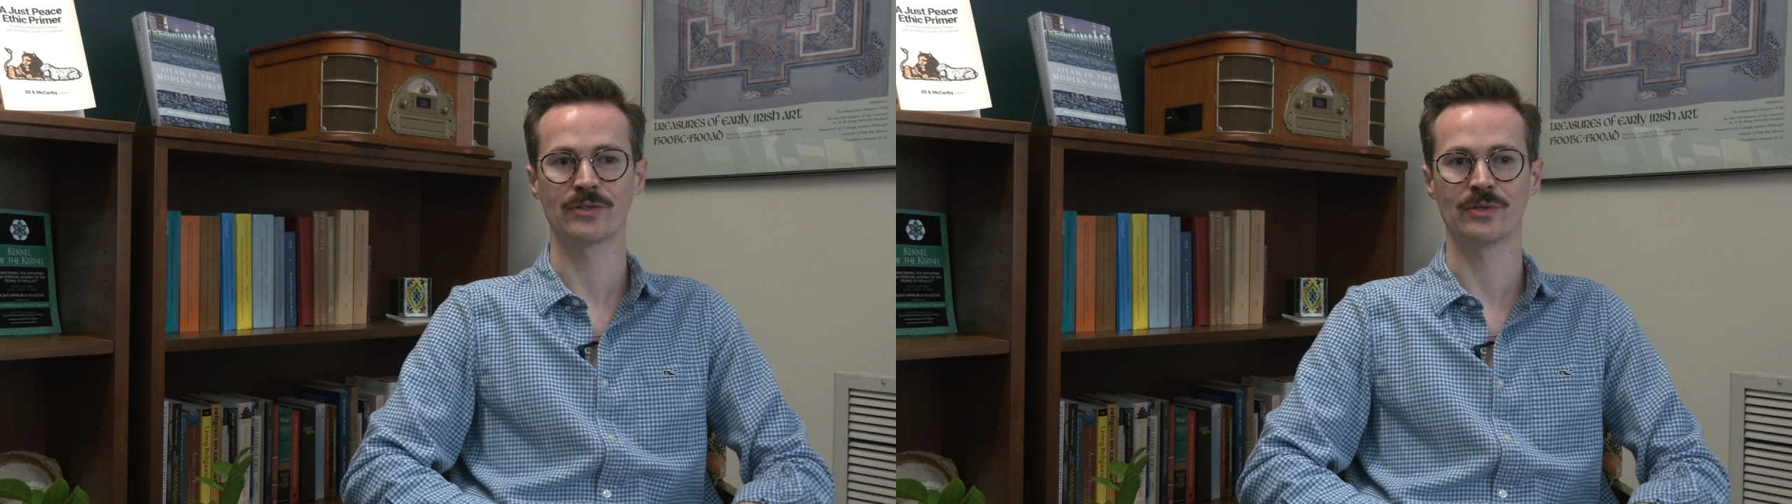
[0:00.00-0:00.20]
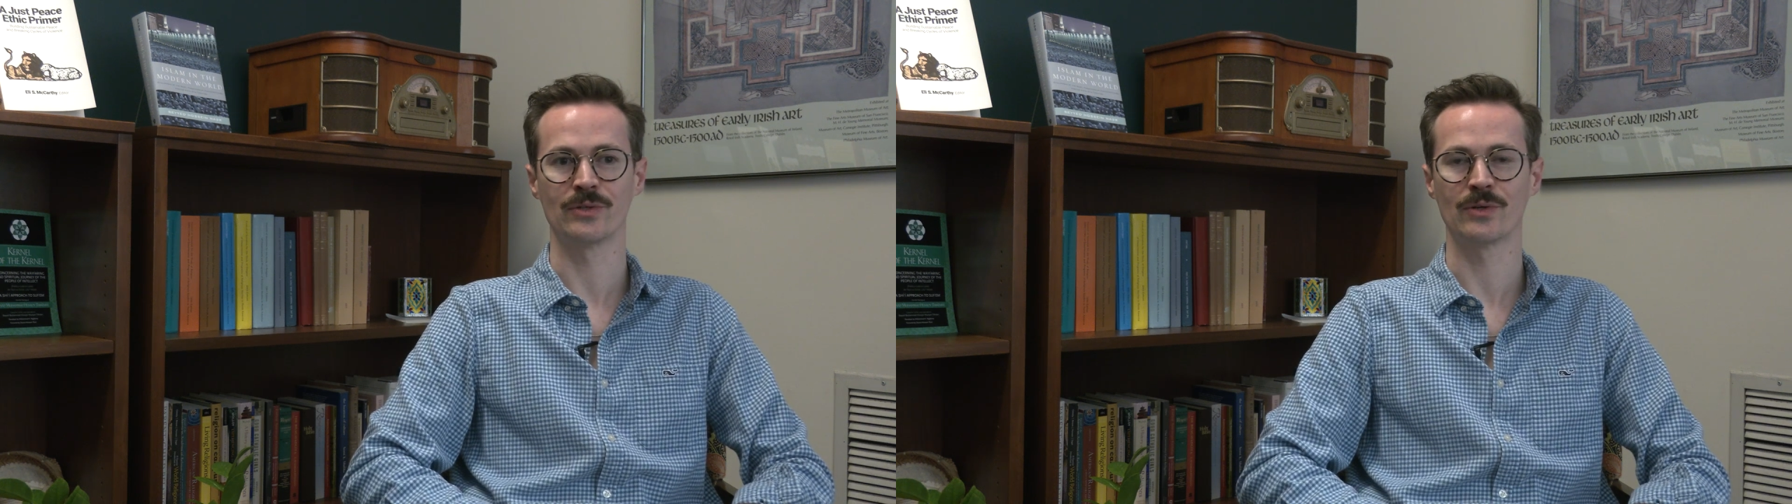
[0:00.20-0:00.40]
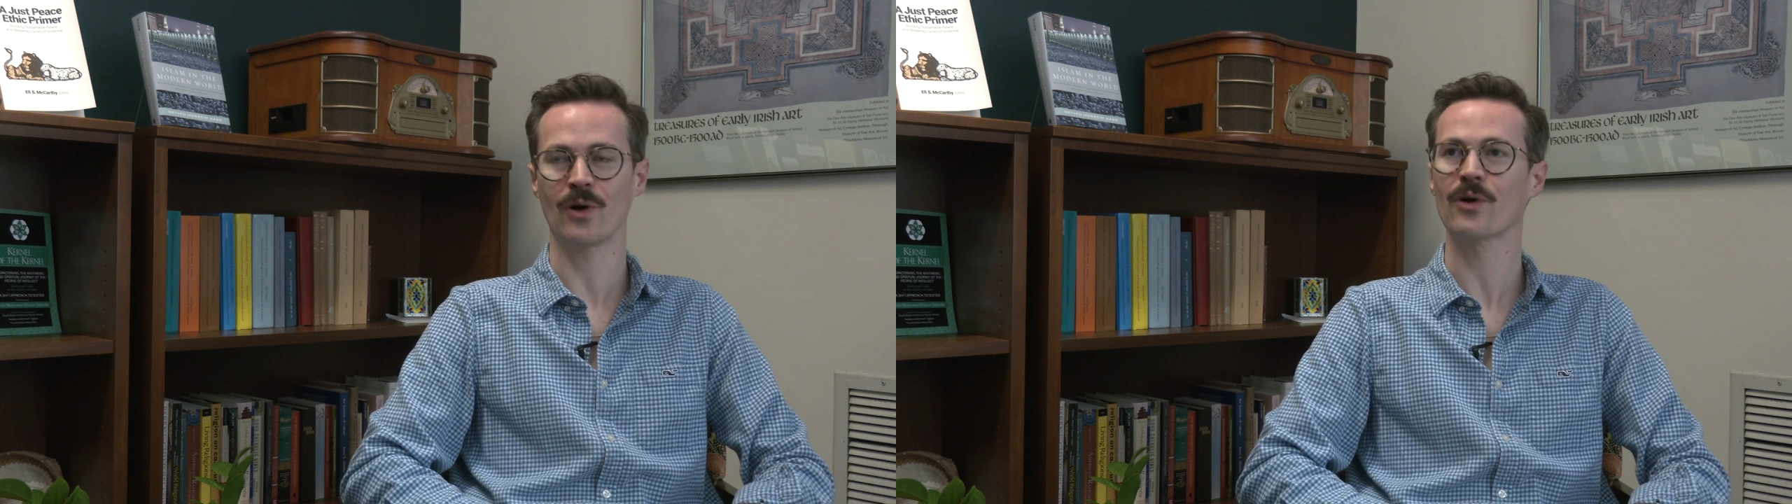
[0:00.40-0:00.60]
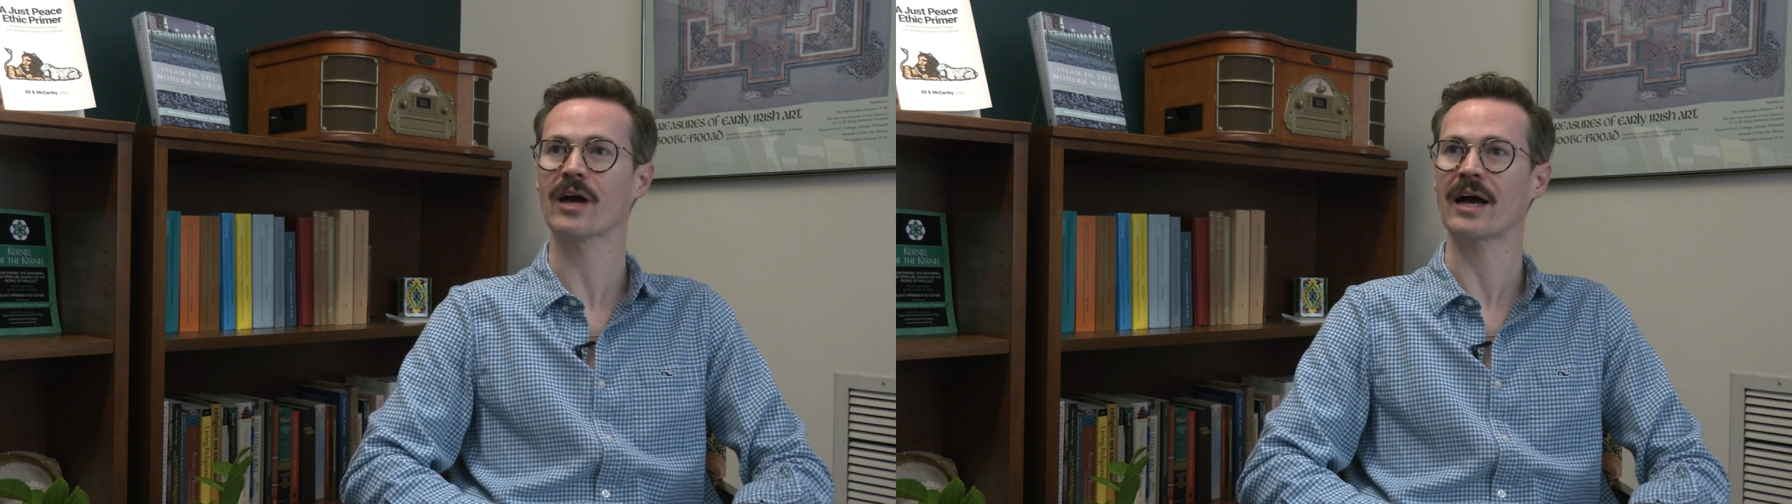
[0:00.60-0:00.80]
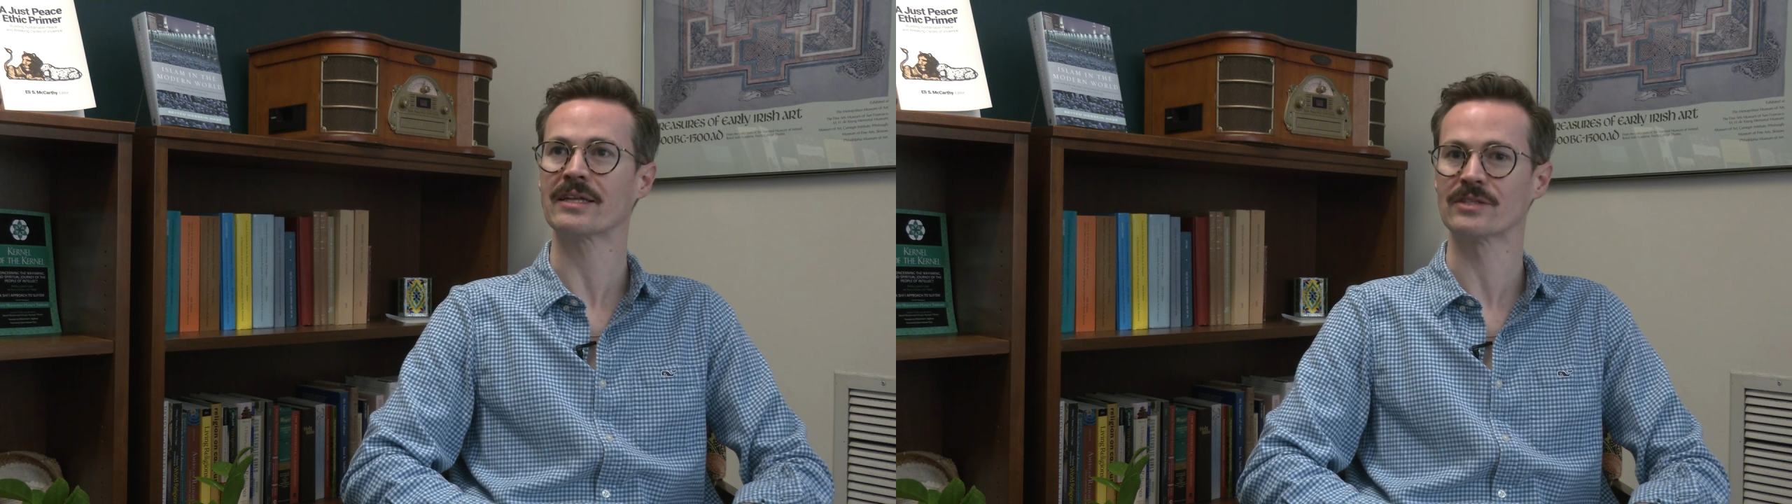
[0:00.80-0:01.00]
to all
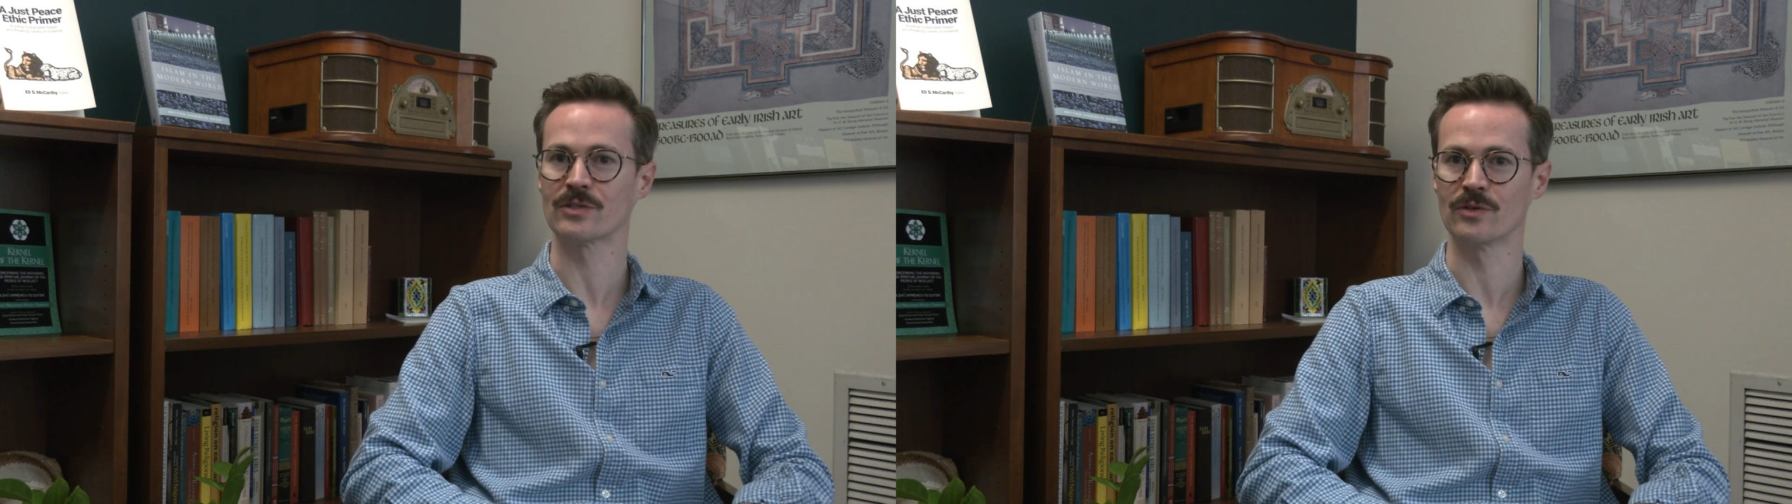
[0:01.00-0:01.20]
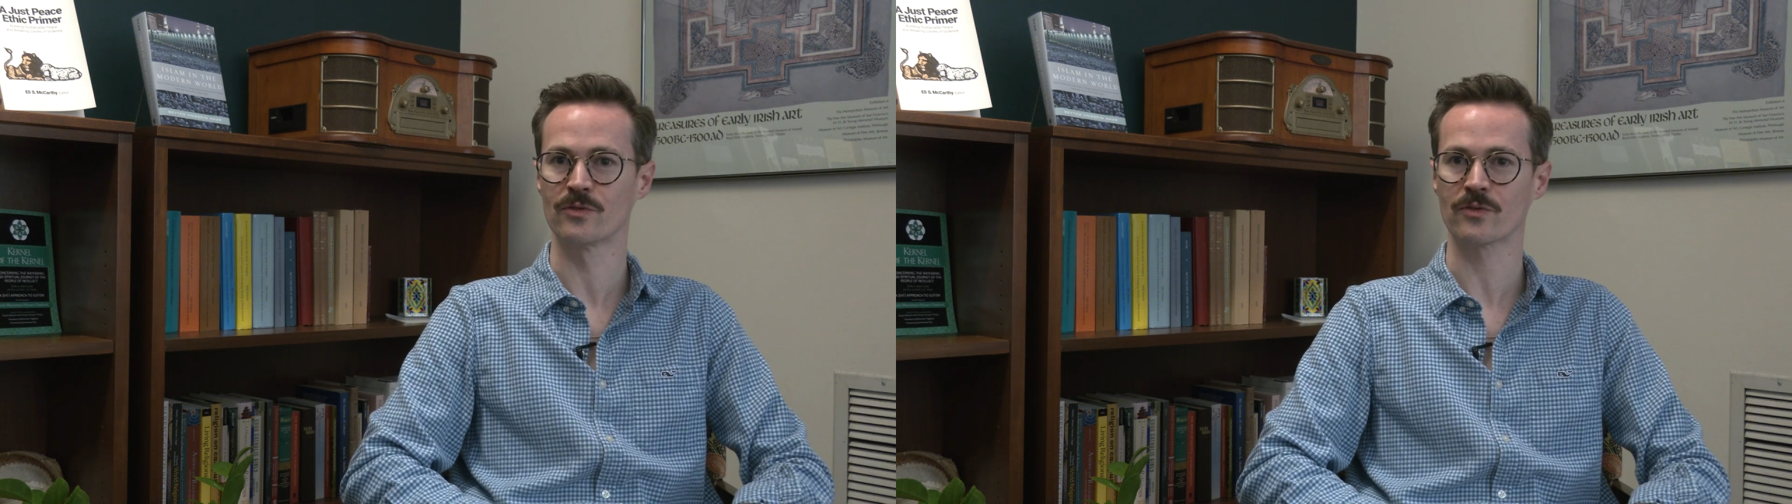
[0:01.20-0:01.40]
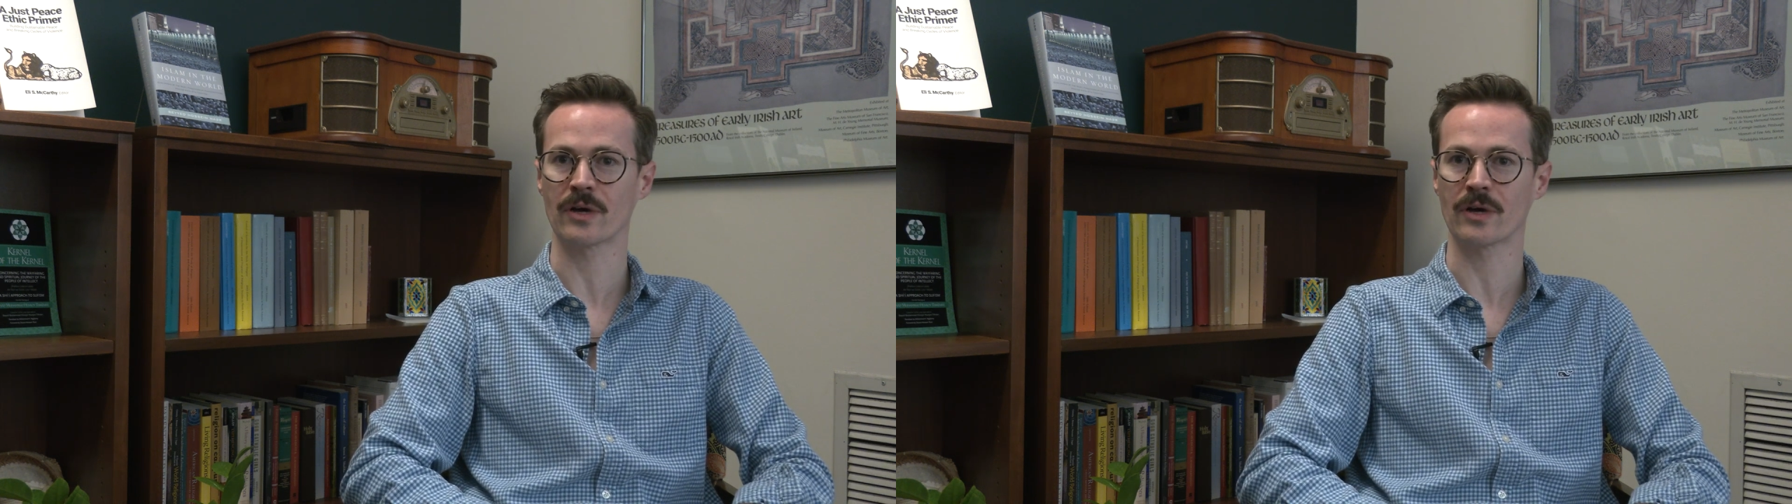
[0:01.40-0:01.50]
kinds of